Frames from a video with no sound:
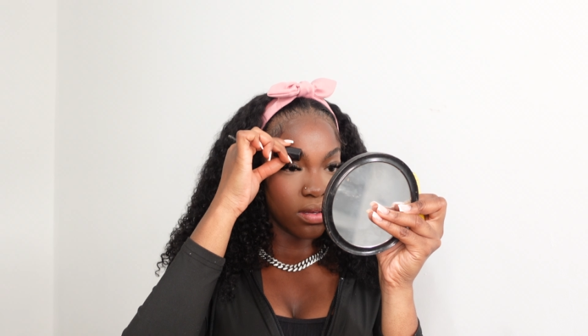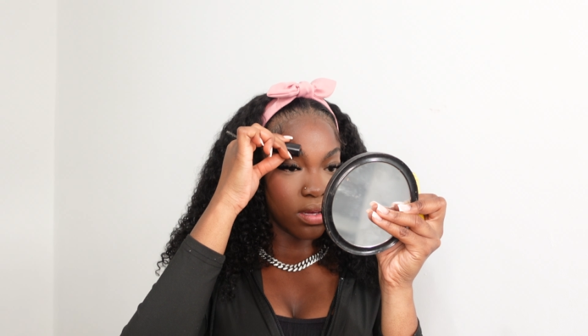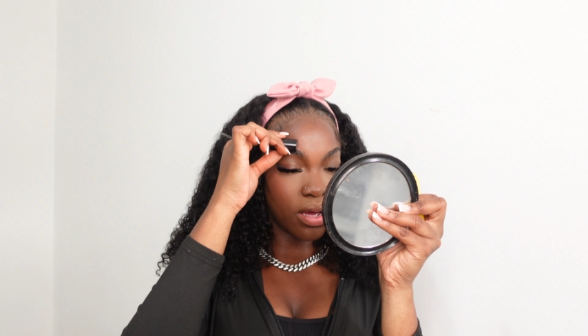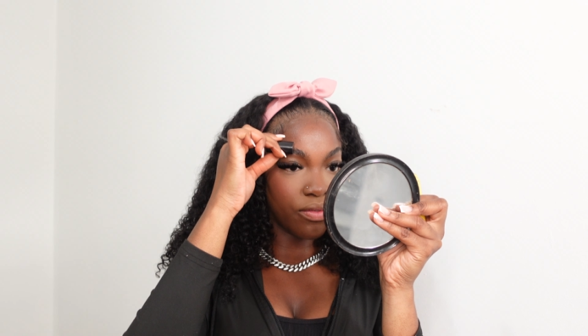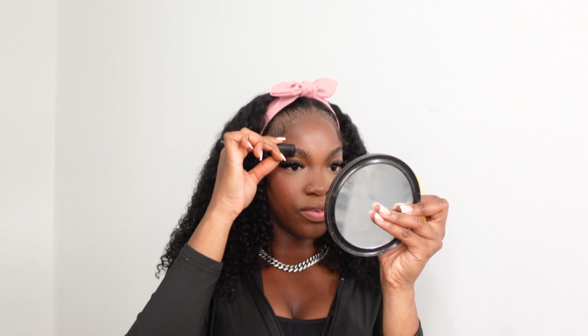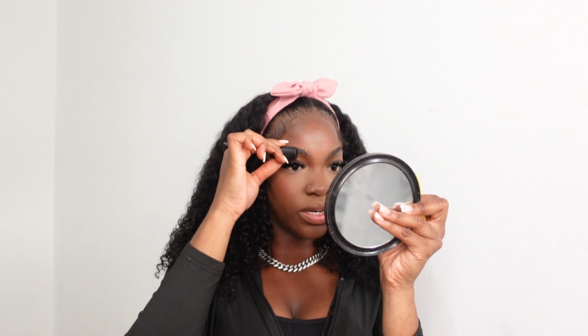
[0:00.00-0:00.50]

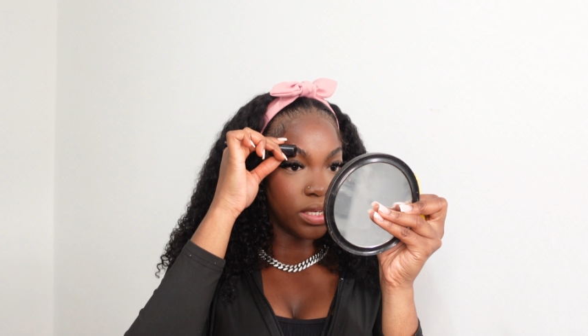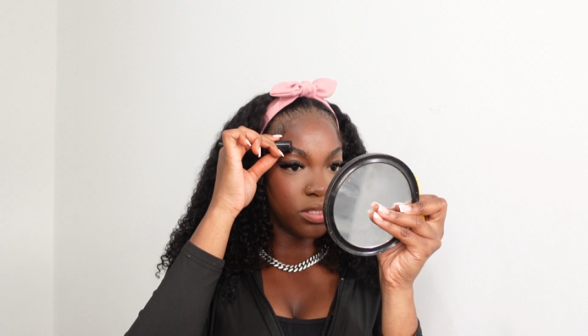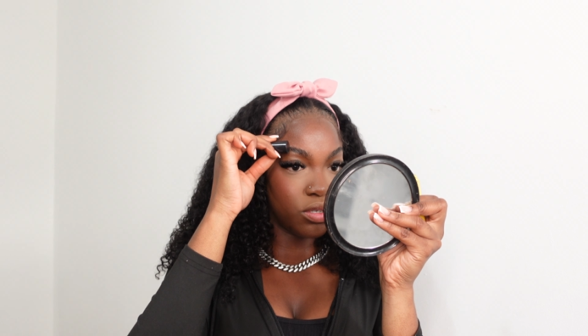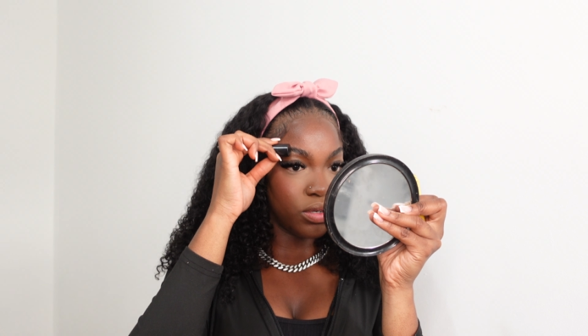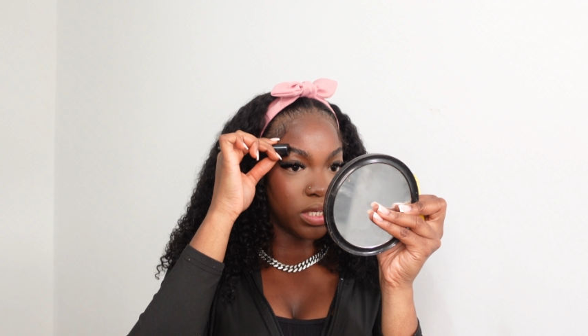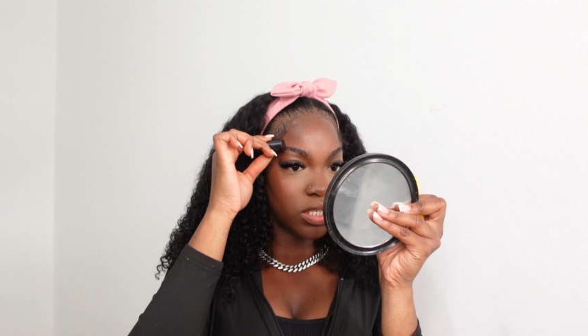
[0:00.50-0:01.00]
I really
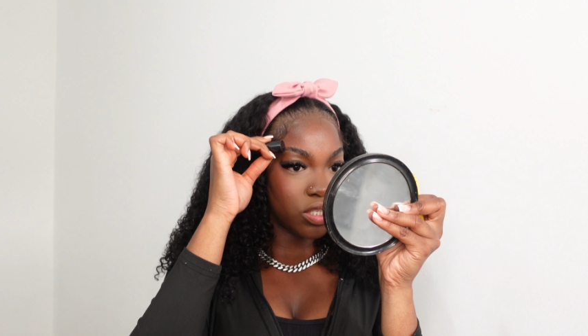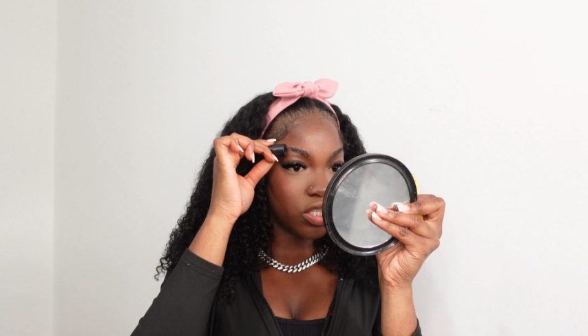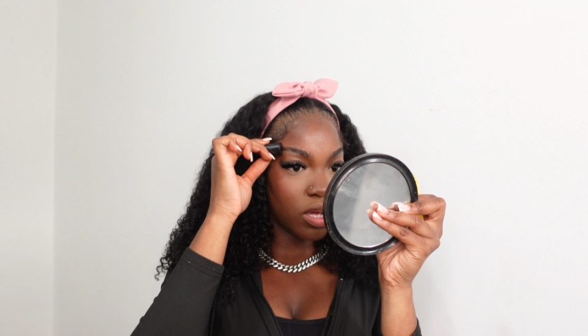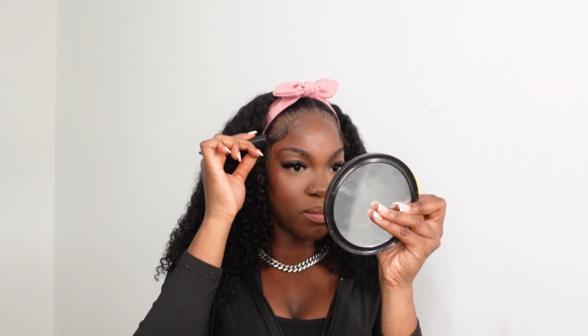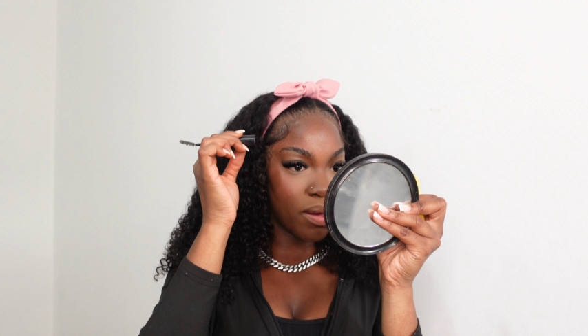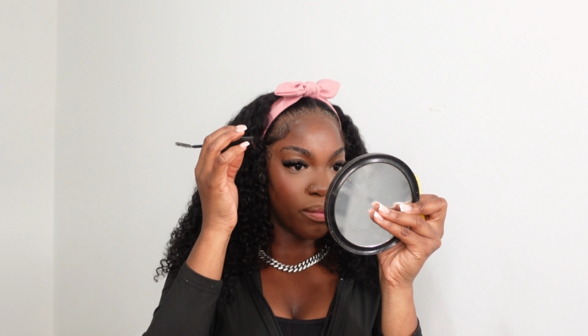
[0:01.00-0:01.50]
do need to
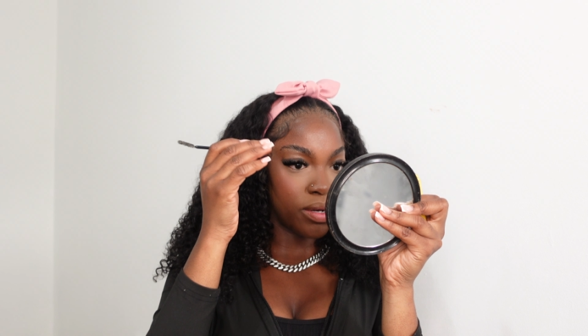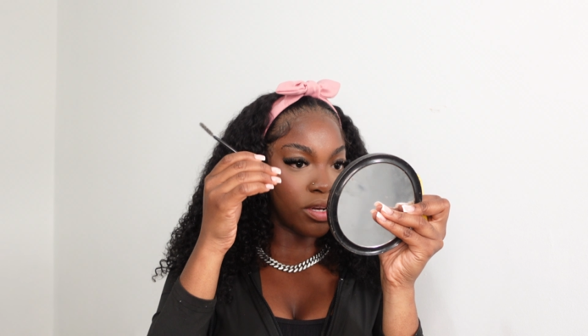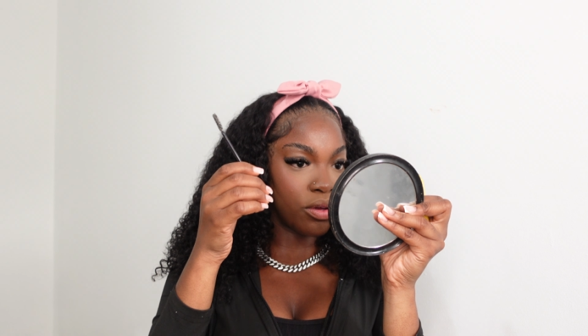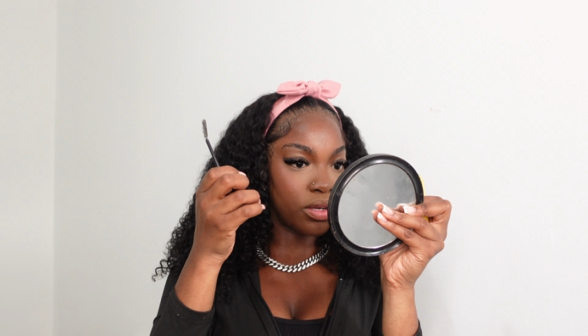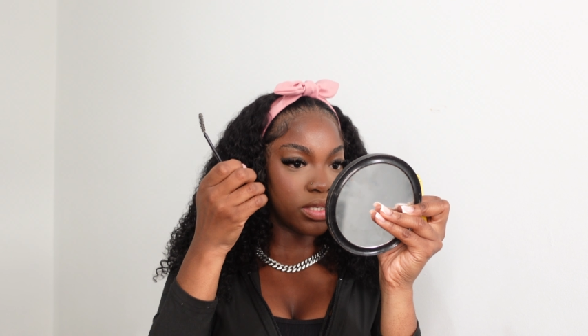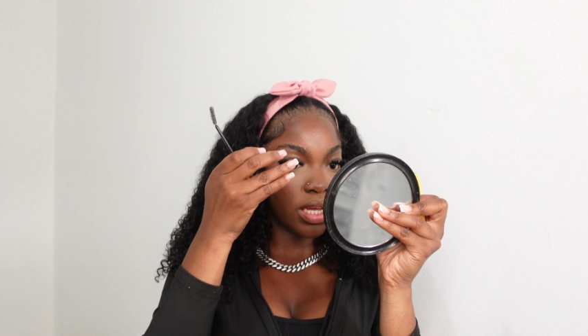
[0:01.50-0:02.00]
shut my
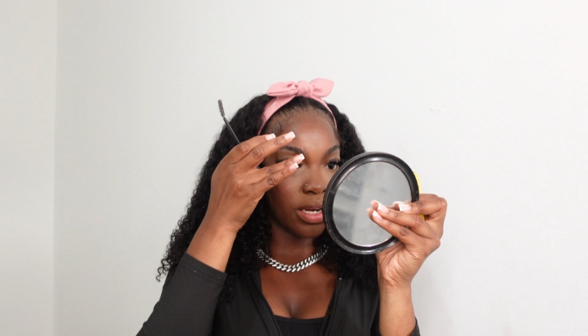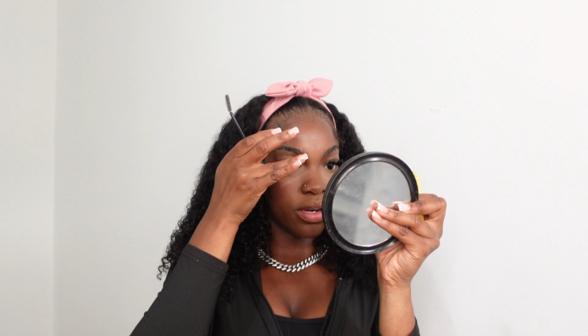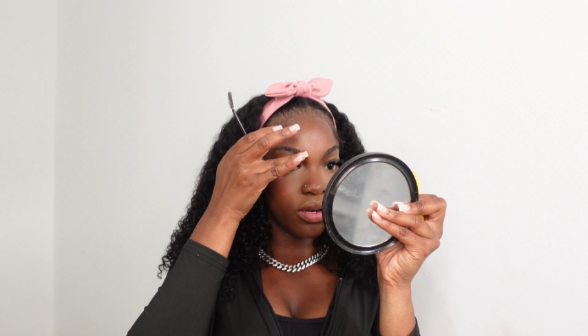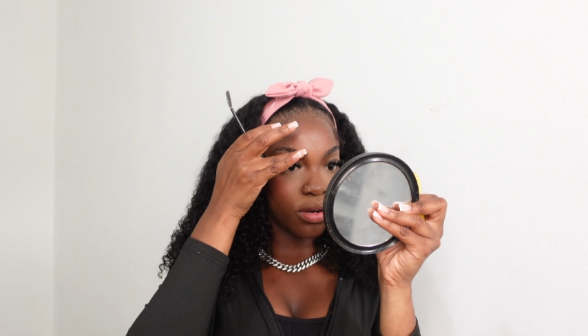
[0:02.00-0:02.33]
window because I